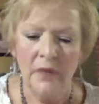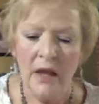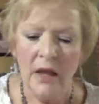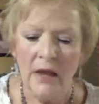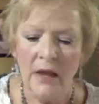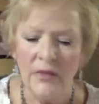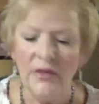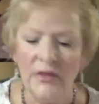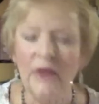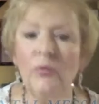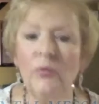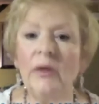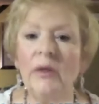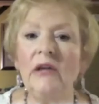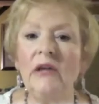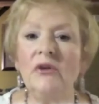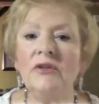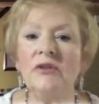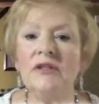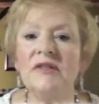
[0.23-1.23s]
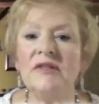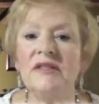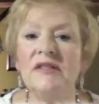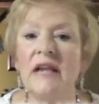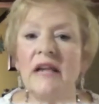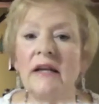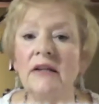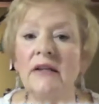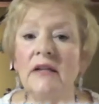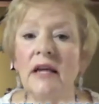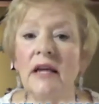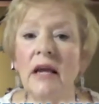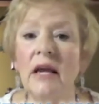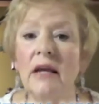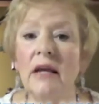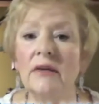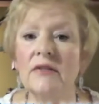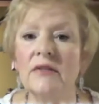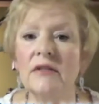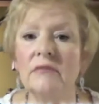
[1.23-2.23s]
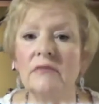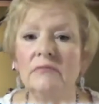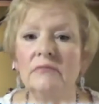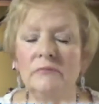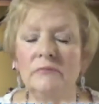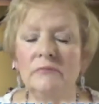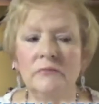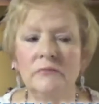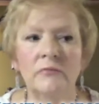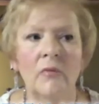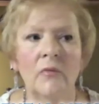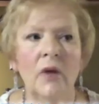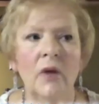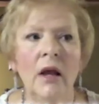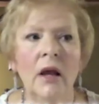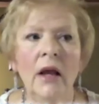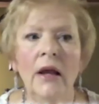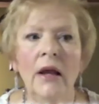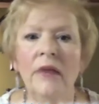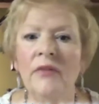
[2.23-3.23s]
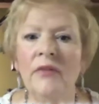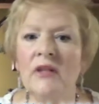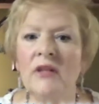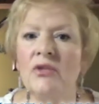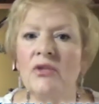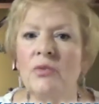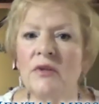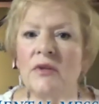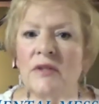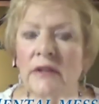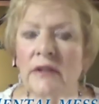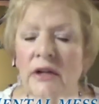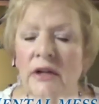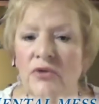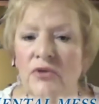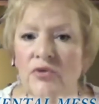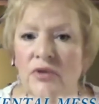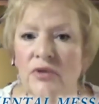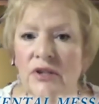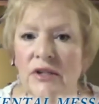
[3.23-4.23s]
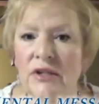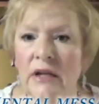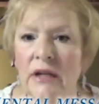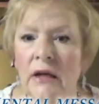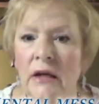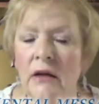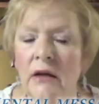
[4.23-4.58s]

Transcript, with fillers: Then we looked at Second Kings. And this was an interesting